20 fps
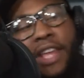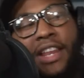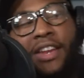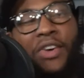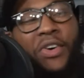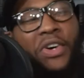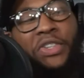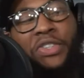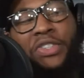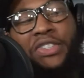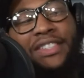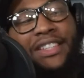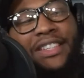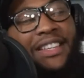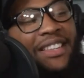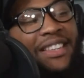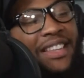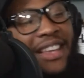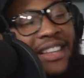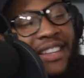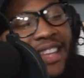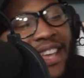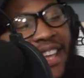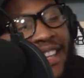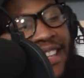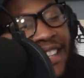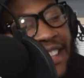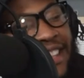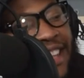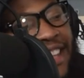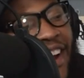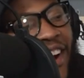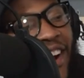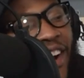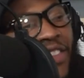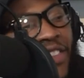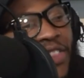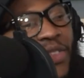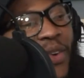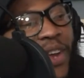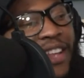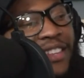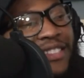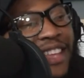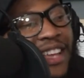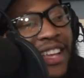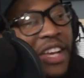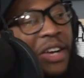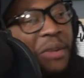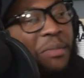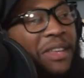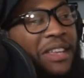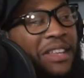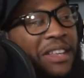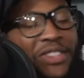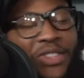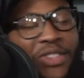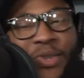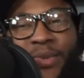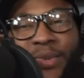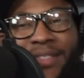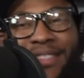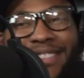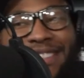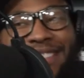don't understand that there are threats that come in too.